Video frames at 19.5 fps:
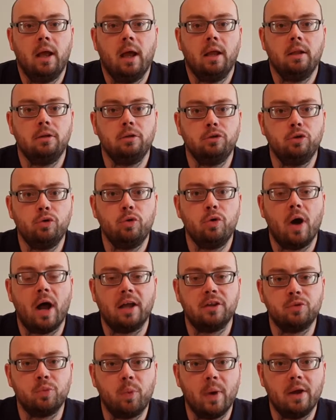Hello
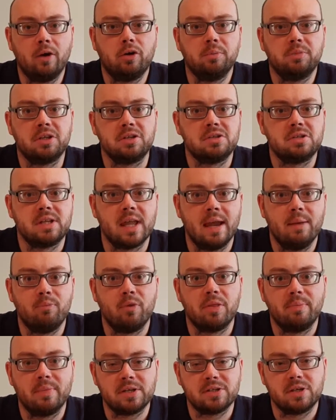and welcome to STEM
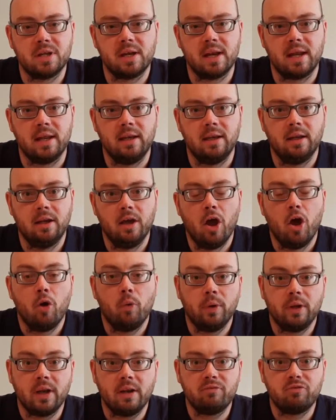with Mr. N,
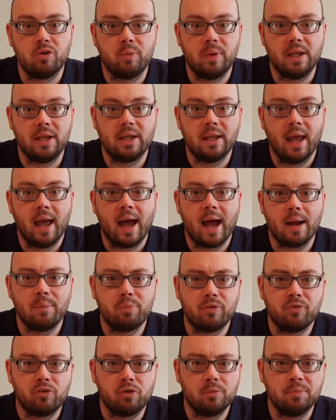where every week I
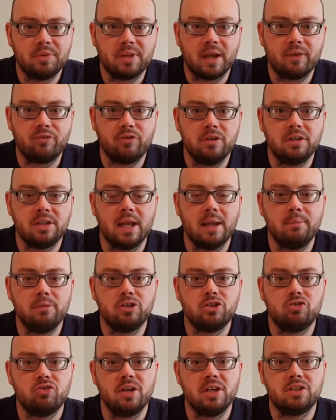perform different
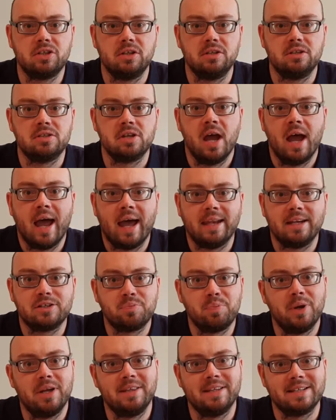demonstrations and
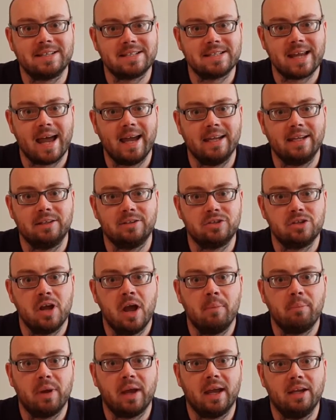explain the science
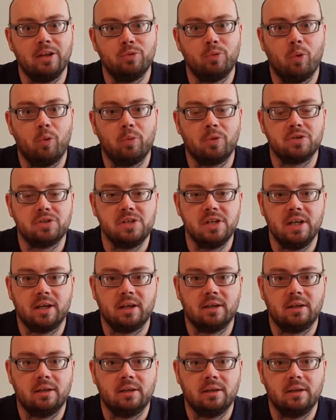behind what we're
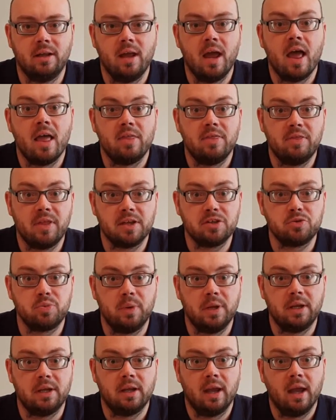seeing. This
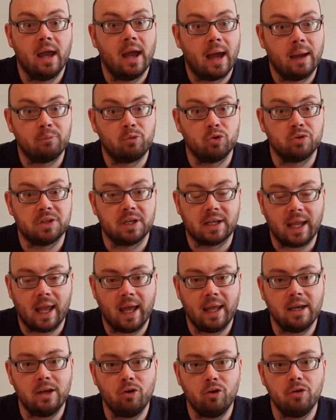week, I'm going to
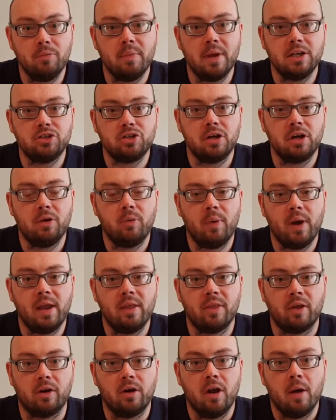carry on measuring
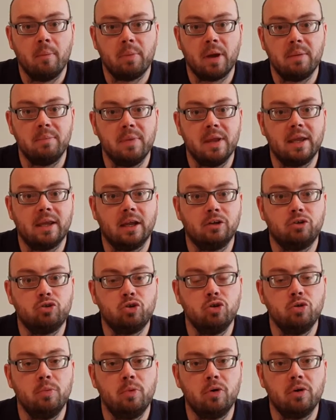weather by making
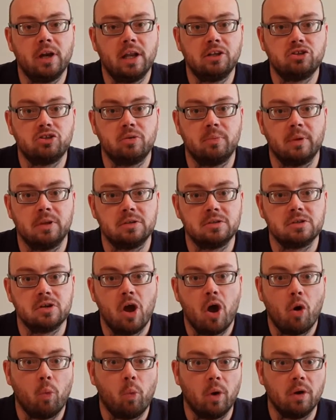two more instruments,
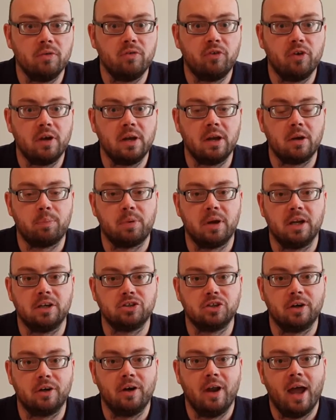one for air
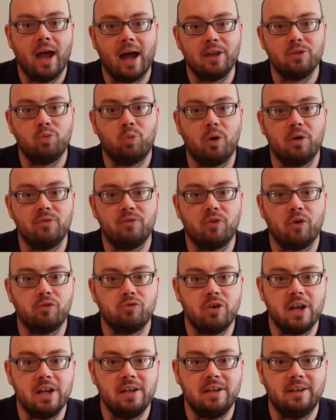pressure and one for
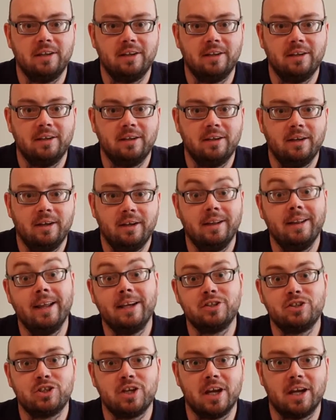rain.
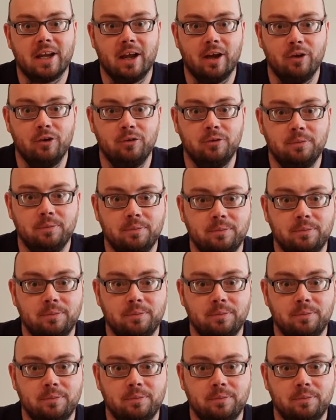Let's check it out.